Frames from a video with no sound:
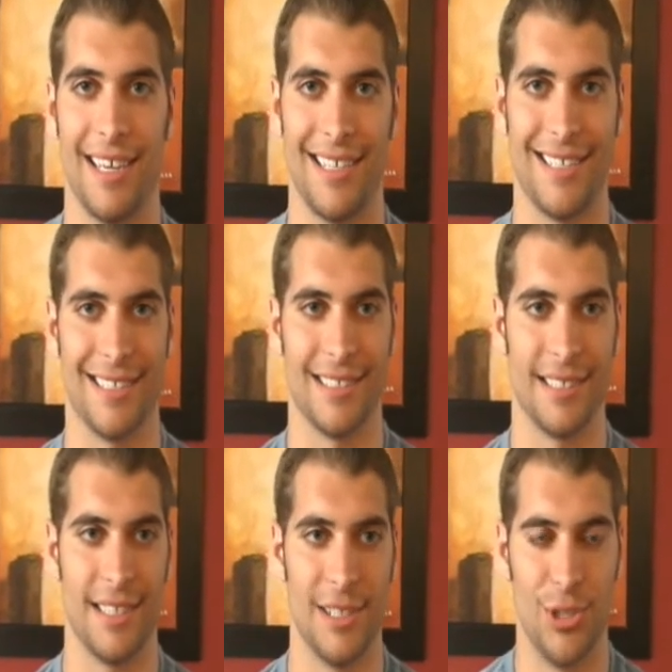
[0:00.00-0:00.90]

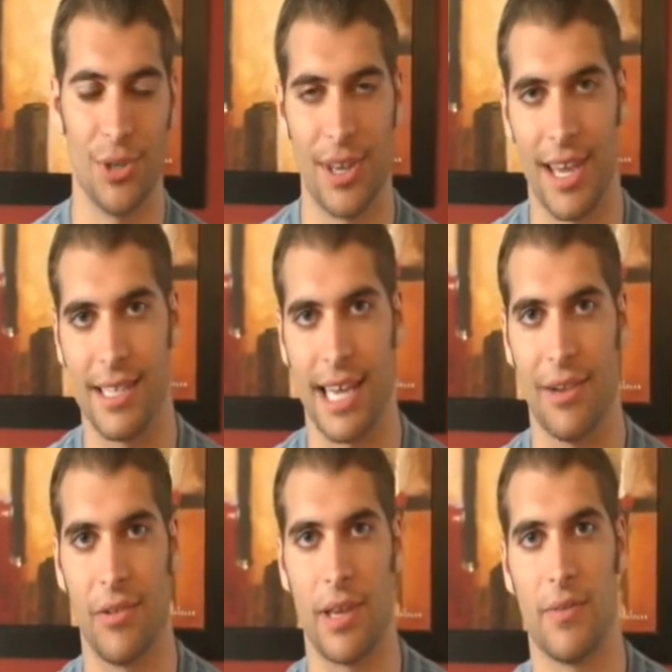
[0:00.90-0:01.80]
to enjoy that
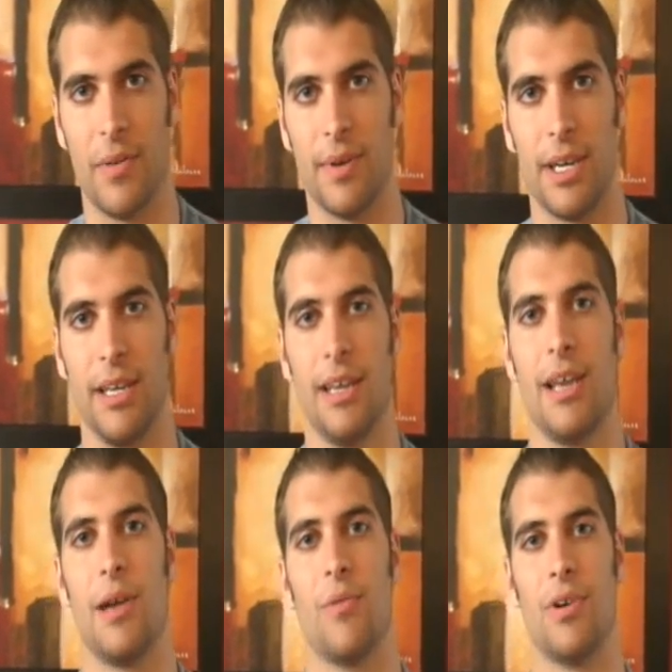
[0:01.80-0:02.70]
day with everybody.
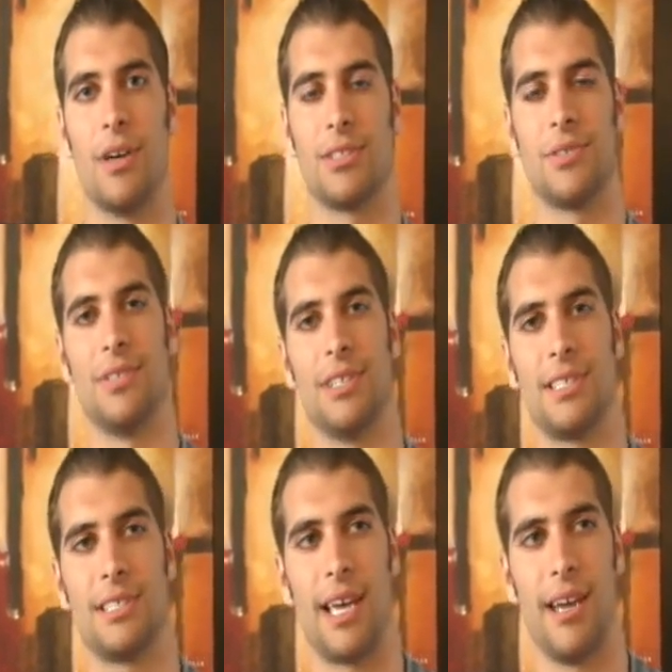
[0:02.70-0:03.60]
We're also really
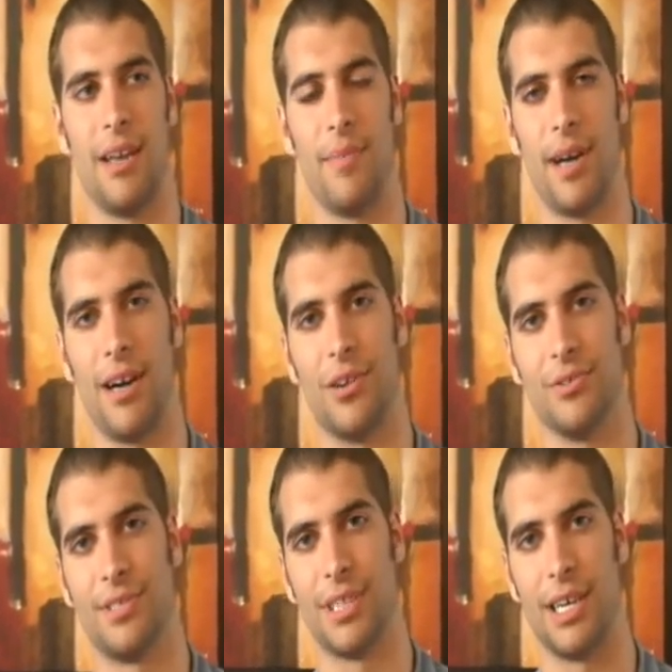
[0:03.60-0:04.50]
excited
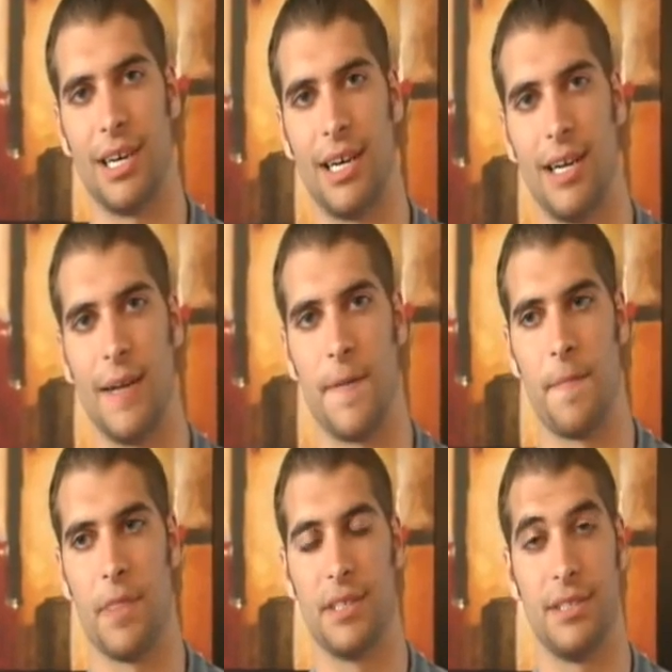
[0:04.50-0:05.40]
about
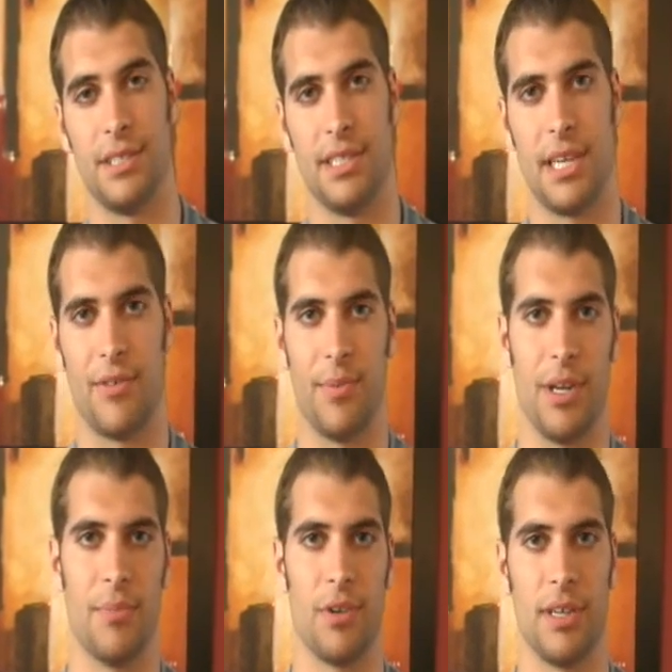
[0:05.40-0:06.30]
seeing
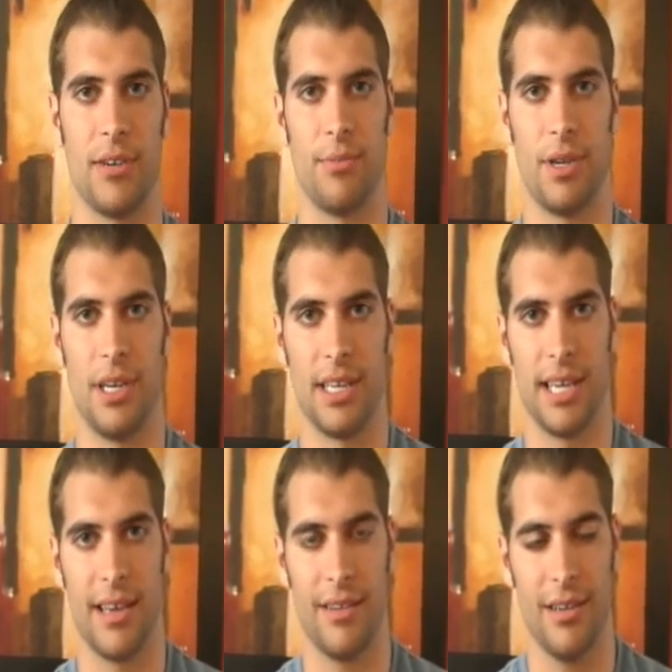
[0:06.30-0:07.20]
everybody and bringing everybody
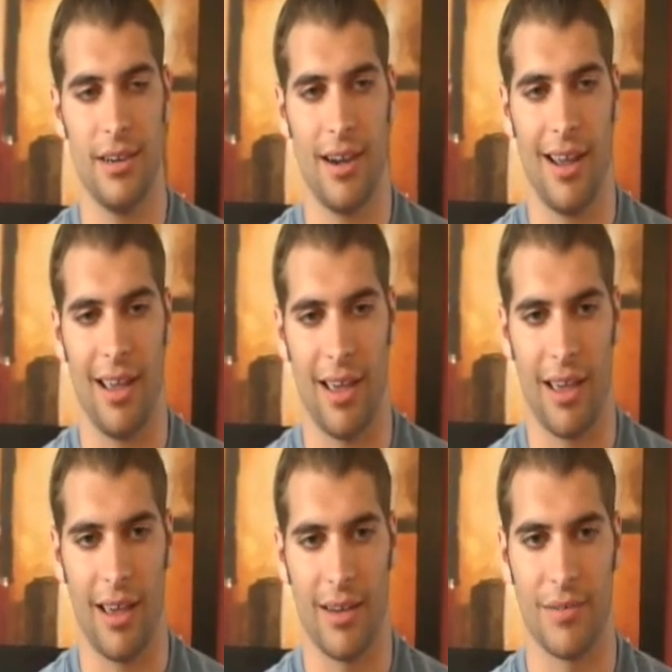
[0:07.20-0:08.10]
together,
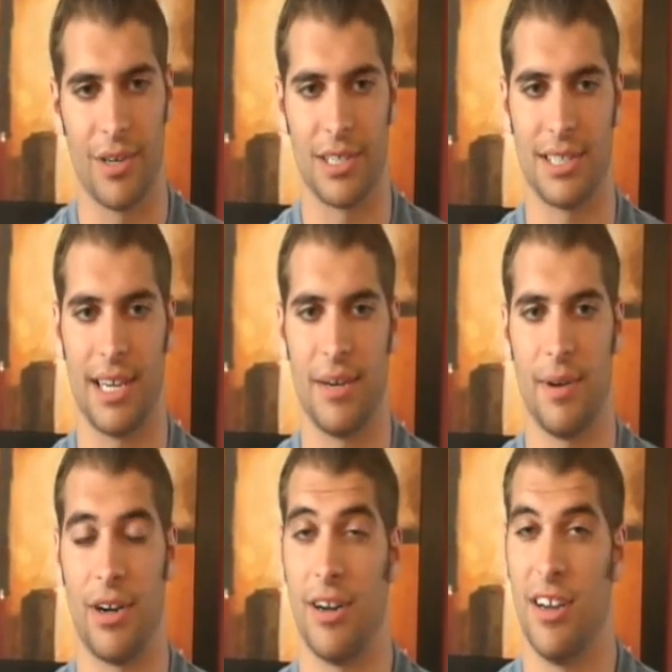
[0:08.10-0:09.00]
and we're excited
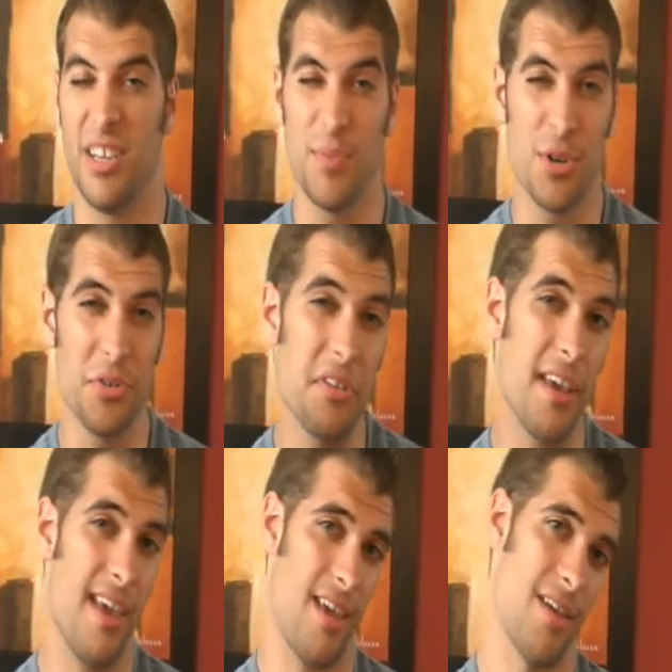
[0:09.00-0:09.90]
about our honeymoon,
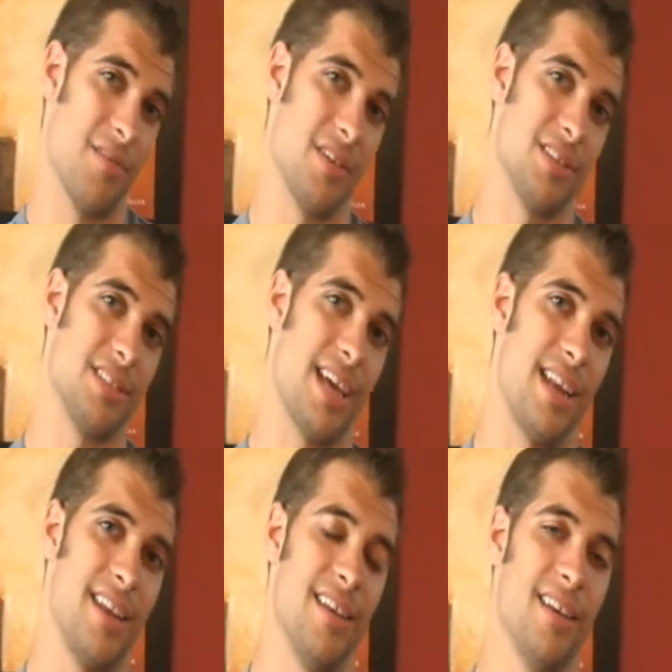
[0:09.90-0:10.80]
and we're
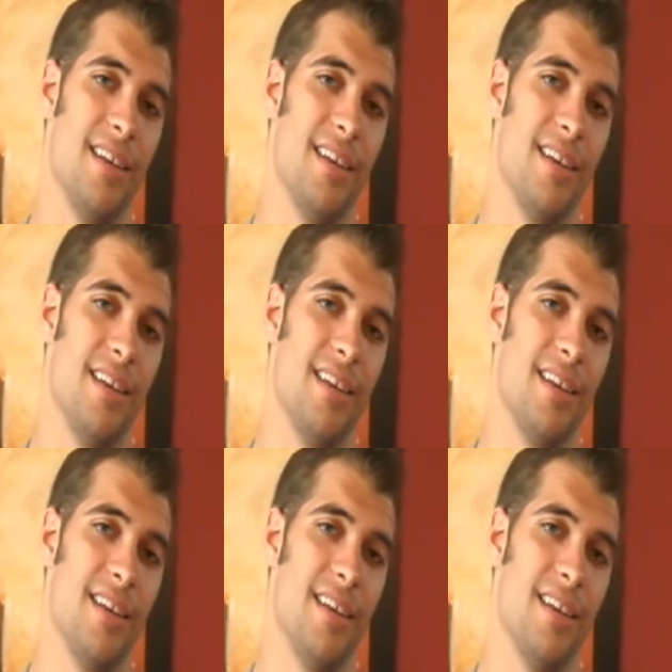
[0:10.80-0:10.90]
excited